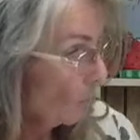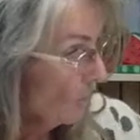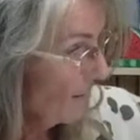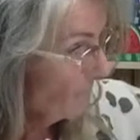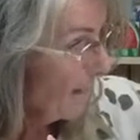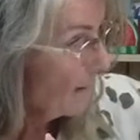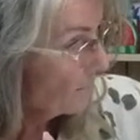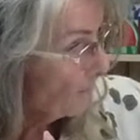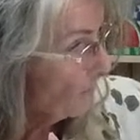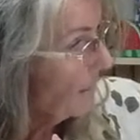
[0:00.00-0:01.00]
Which I've
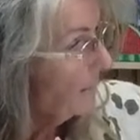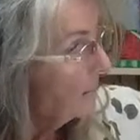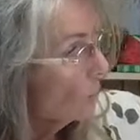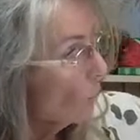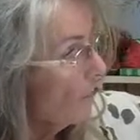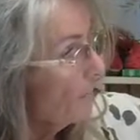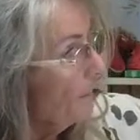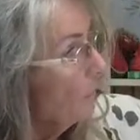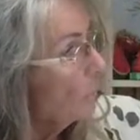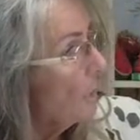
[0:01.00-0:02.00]
got the places where it
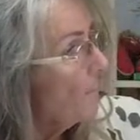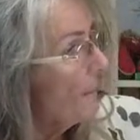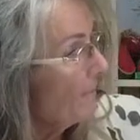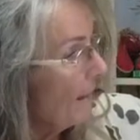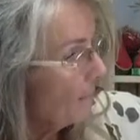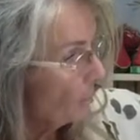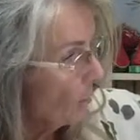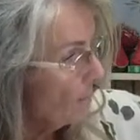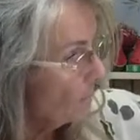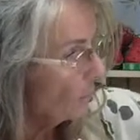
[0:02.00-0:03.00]
peeled up, I've got them
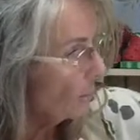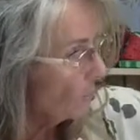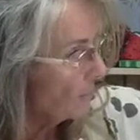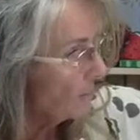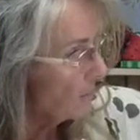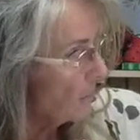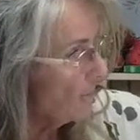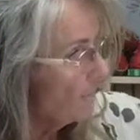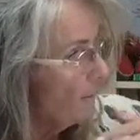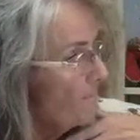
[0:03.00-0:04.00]
covered up with
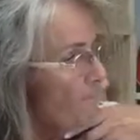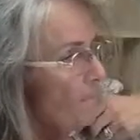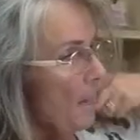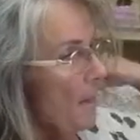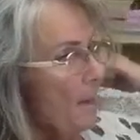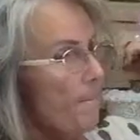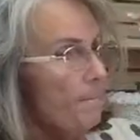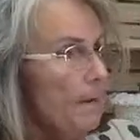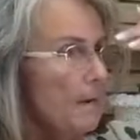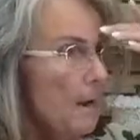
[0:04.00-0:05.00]
stuff.
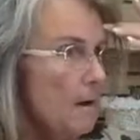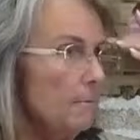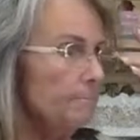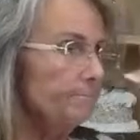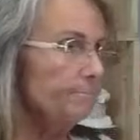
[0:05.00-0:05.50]
But y'all,